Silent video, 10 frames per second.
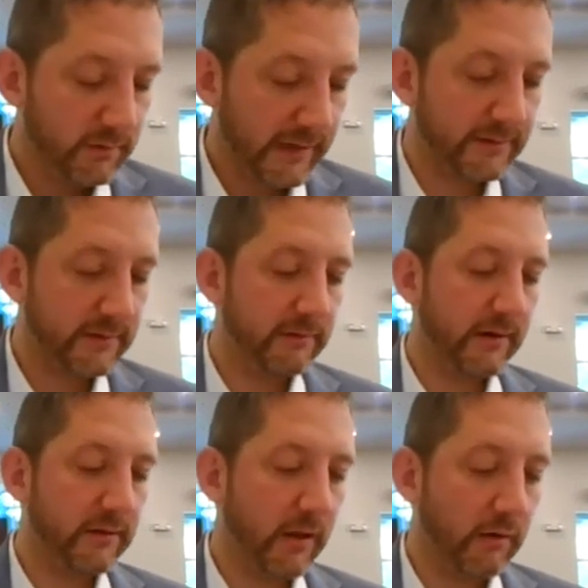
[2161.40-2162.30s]
Candy,
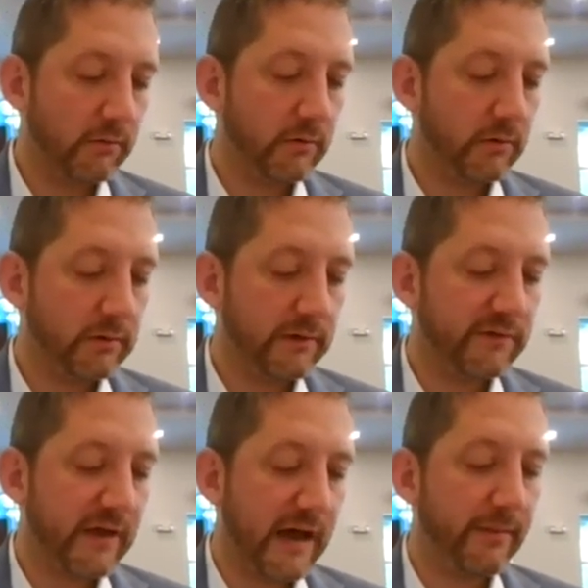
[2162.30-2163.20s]
right? Lo.
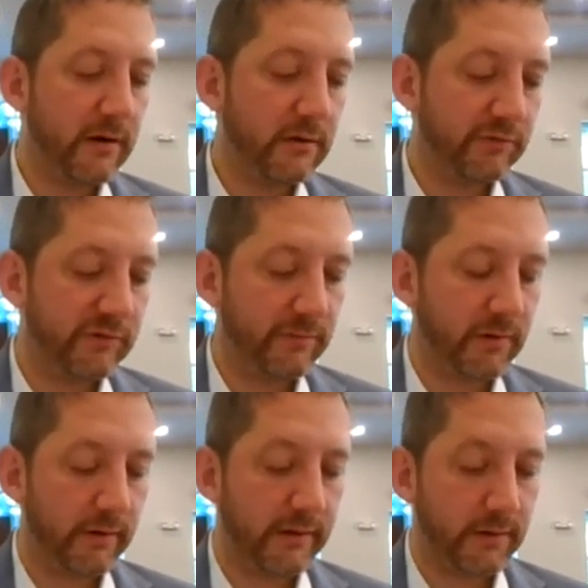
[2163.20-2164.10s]
L'zamer
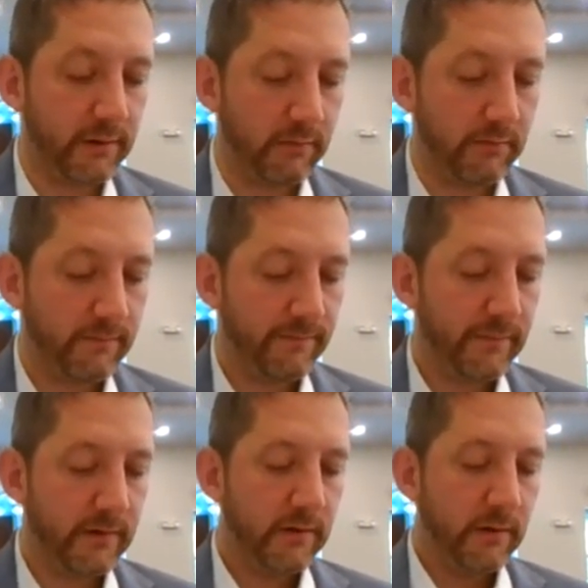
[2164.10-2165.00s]
l'shimcha el yom.
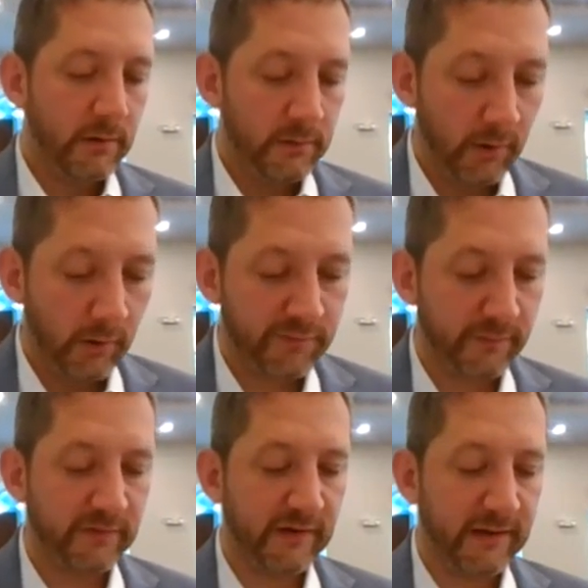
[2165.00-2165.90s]
Yoser
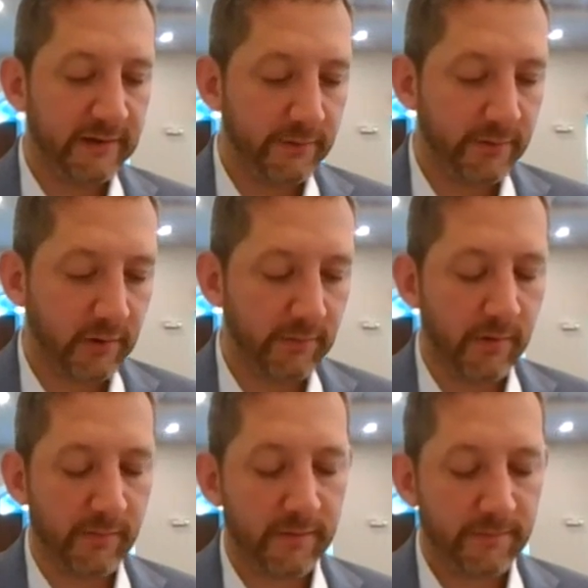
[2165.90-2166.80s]
mizeh einot yichol
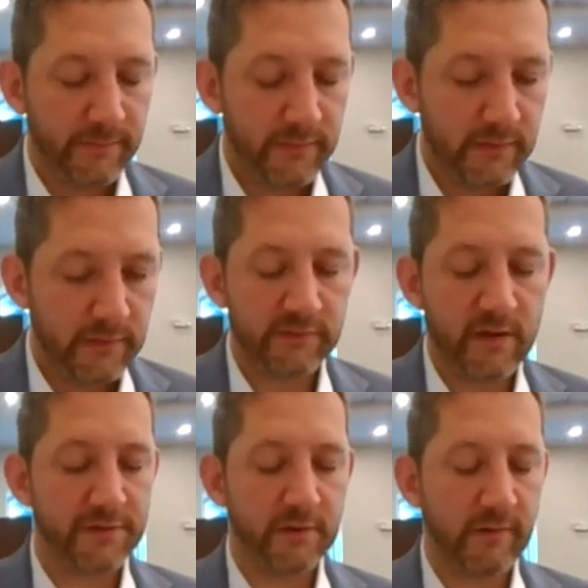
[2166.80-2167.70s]
lo. There's
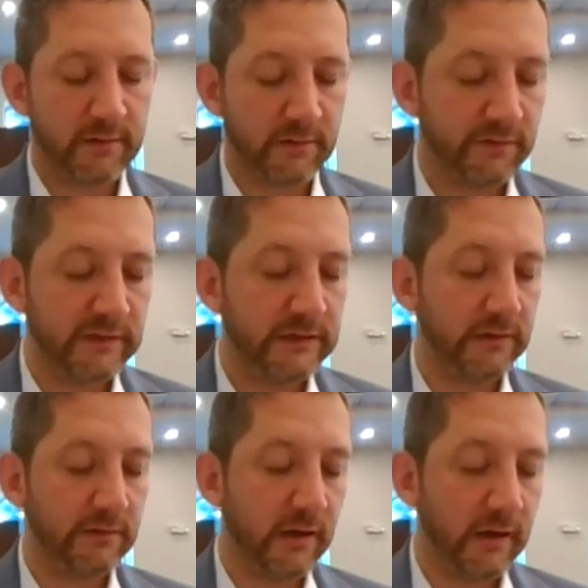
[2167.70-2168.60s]
nothing greater than
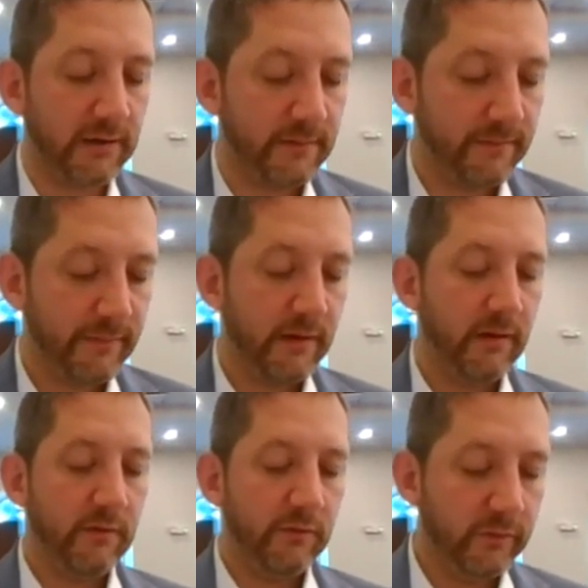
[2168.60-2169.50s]
singing to God.
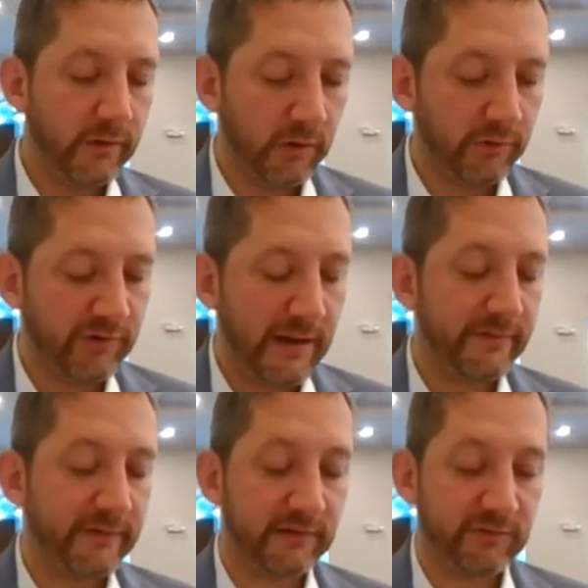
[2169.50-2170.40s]
We call
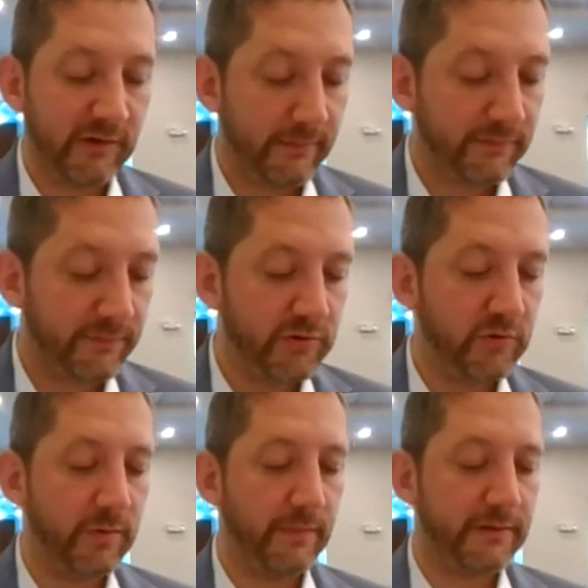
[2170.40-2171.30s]
Shabbos, that's Shabbos.
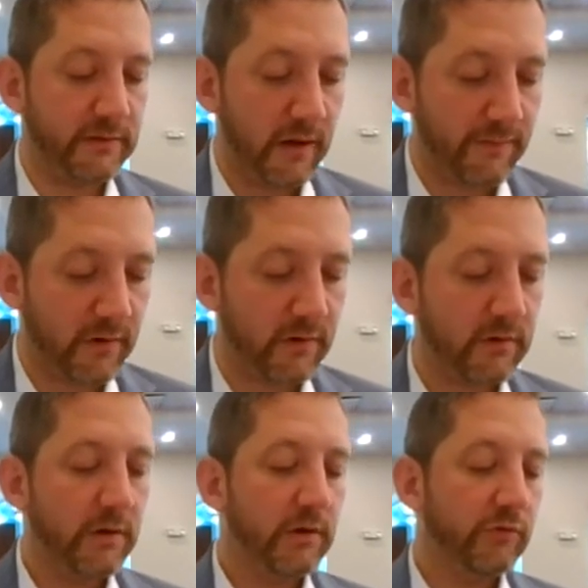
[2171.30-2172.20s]
Medubar b'davar
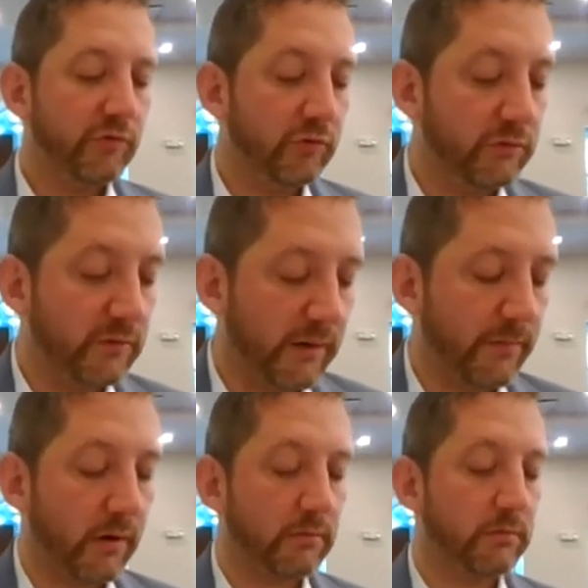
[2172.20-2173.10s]
shu
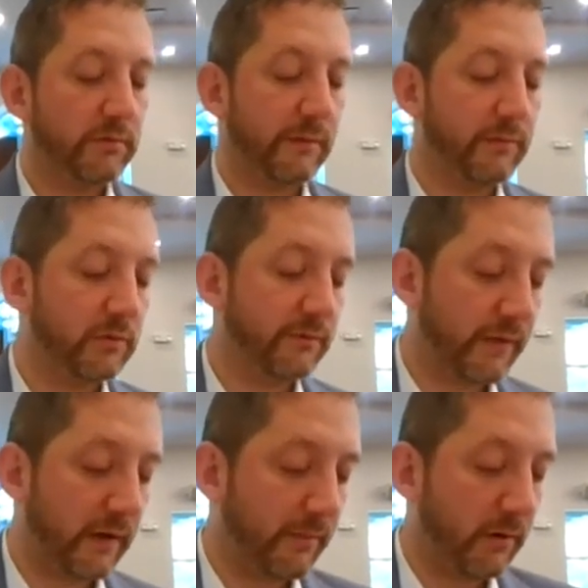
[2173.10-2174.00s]
tamun
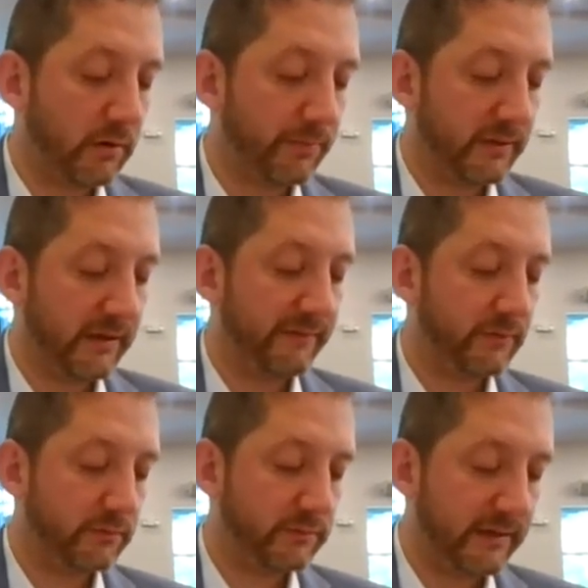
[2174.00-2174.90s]
v'amok b'lev
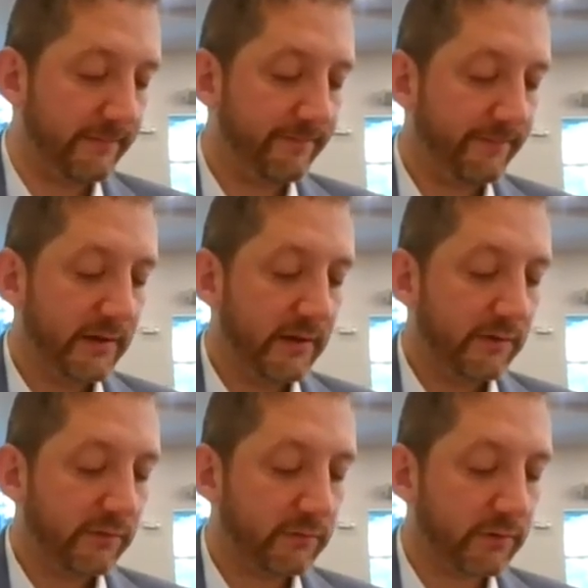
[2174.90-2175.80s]
yudi.
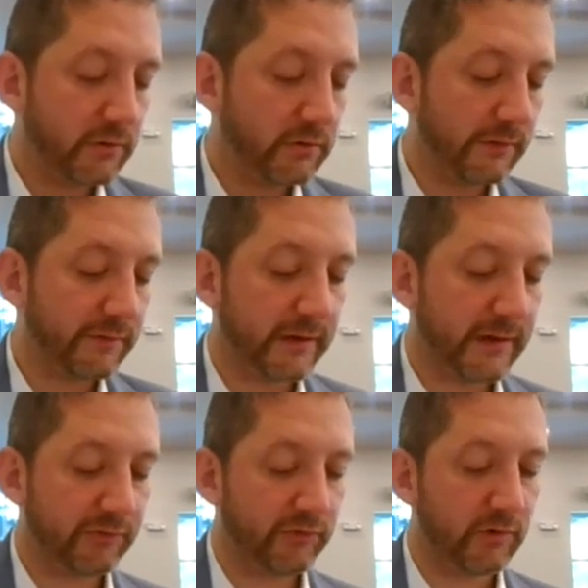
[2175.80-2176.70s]
So nekudas
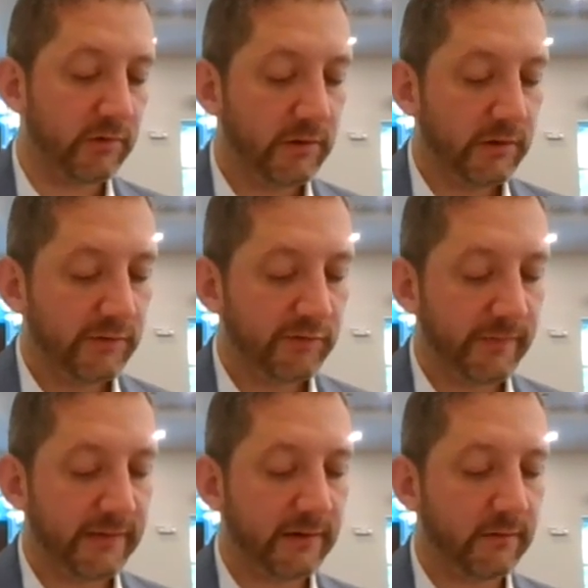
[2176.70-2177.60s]
hakesher
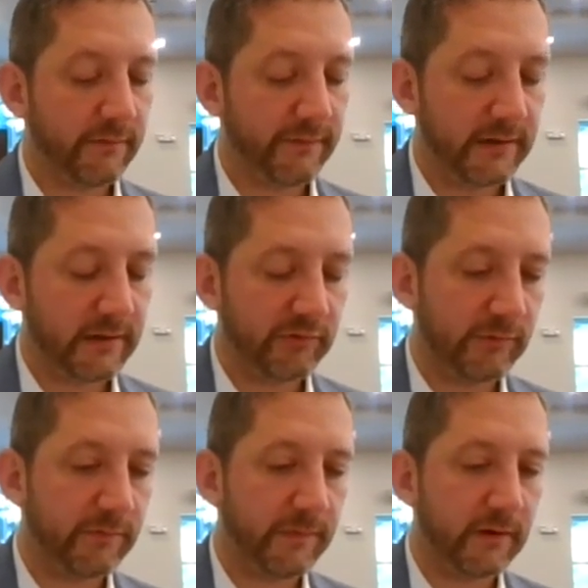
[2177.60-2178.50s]
shebeneinu levein
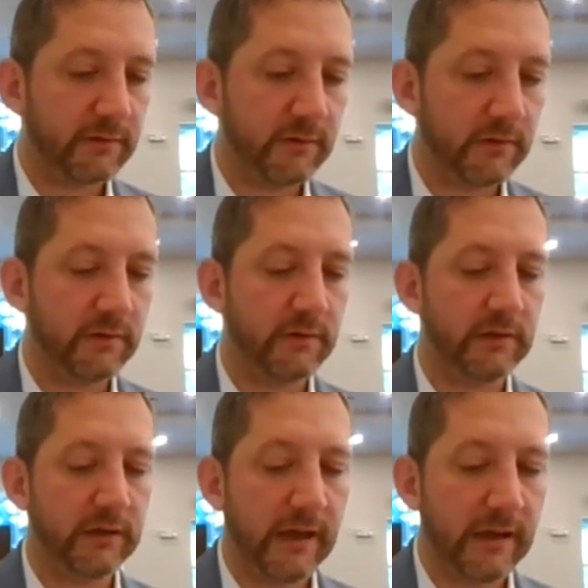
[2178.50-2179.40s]
Hashem.
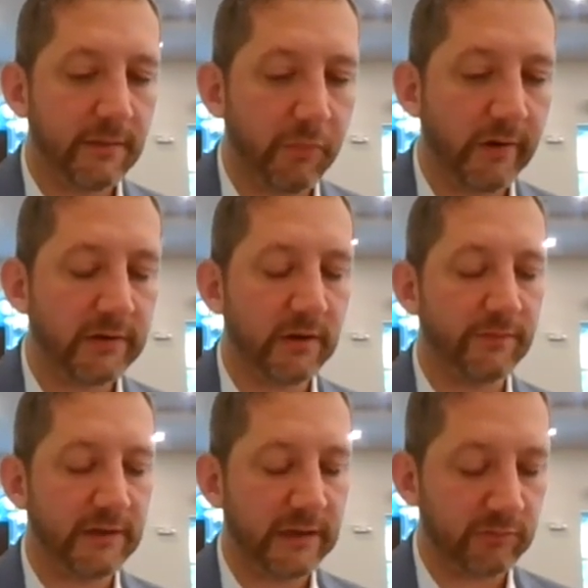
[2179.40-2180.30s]
The point
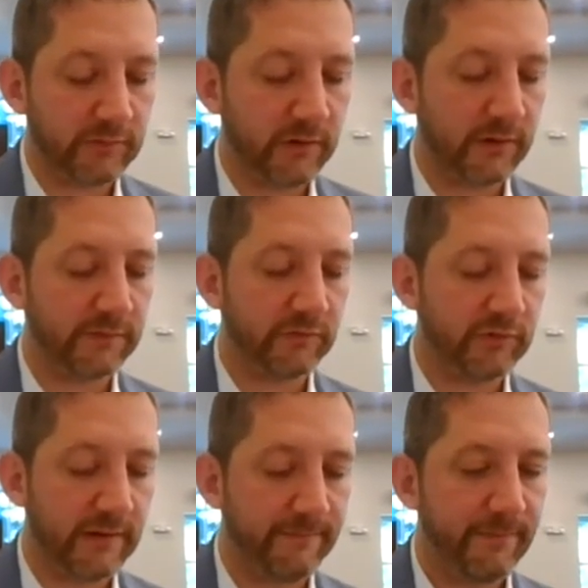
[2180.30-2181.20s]
of connection between us and
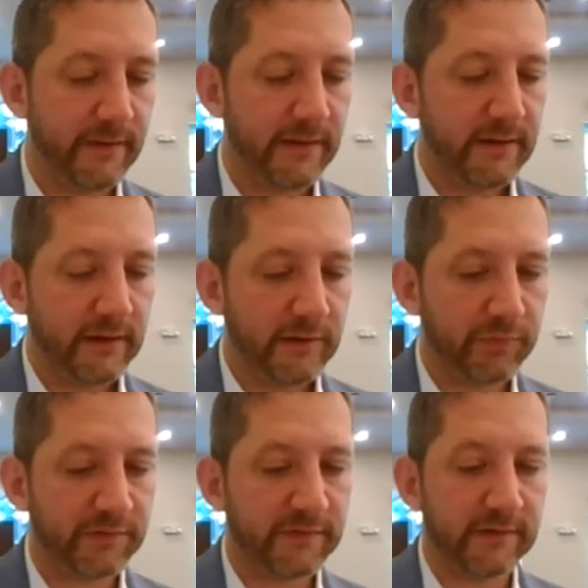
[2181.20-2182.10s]
Hashem is
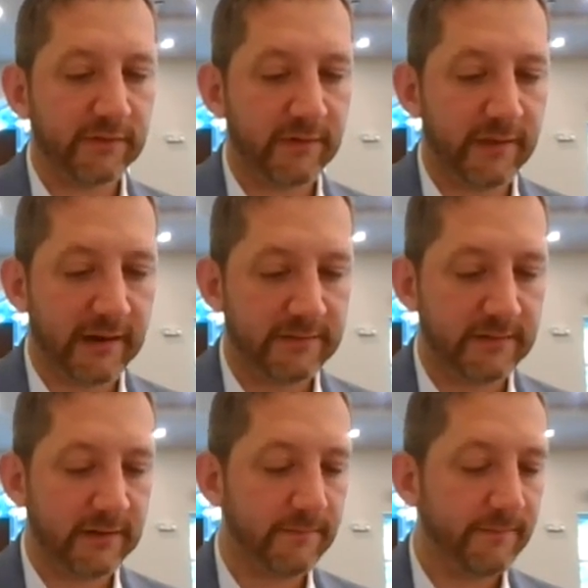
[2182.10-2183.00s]
precisely that
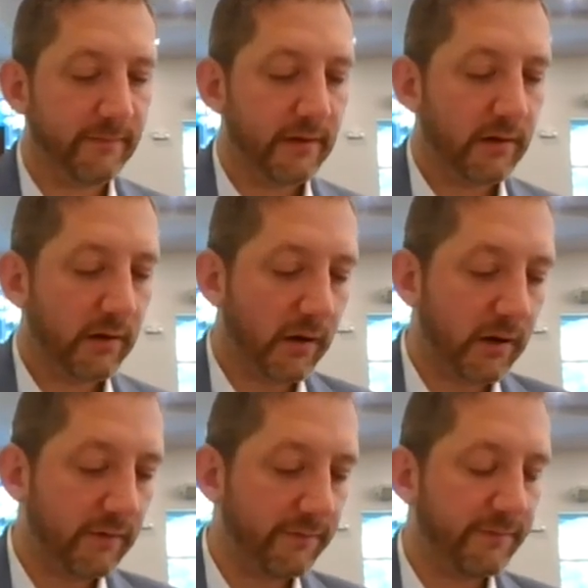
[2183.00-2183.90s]
idea
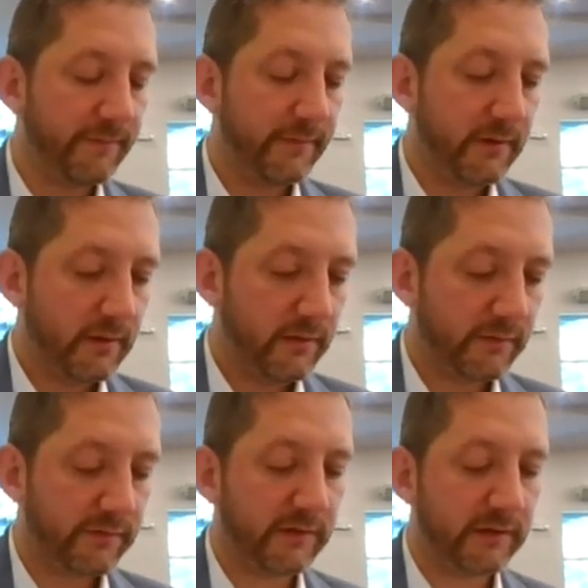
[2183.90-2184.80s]
of
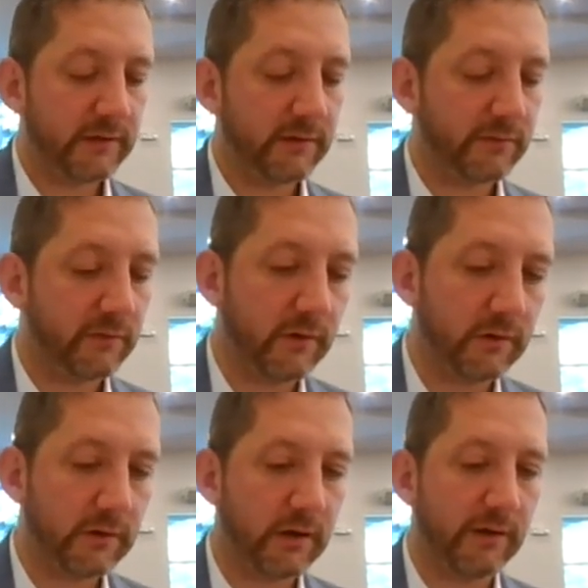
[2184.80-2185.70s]
singing the song
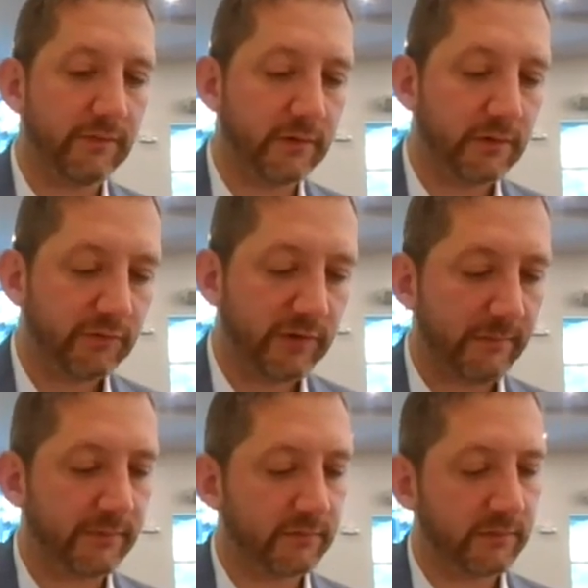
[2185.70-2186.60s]
L'chavod
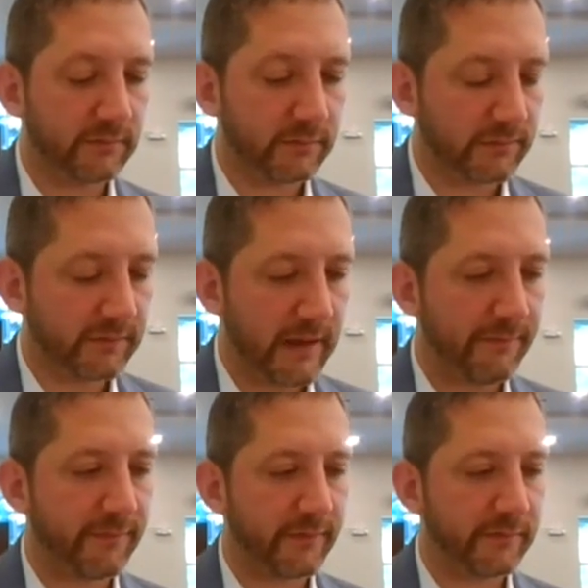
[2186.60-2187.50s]
Shabbos. So this will
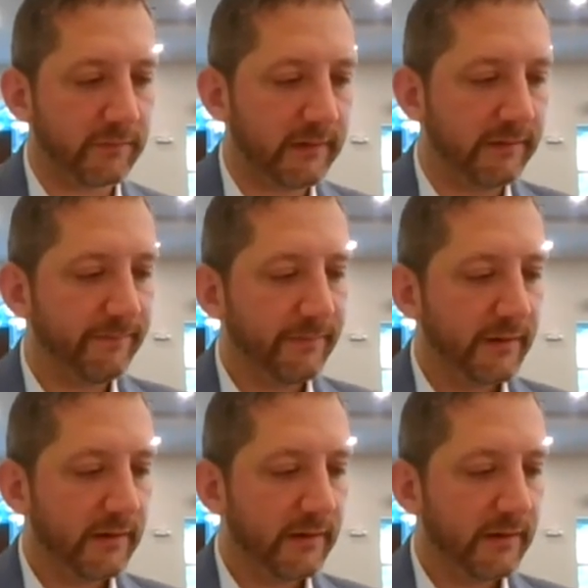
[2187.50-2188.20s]
stop for this week.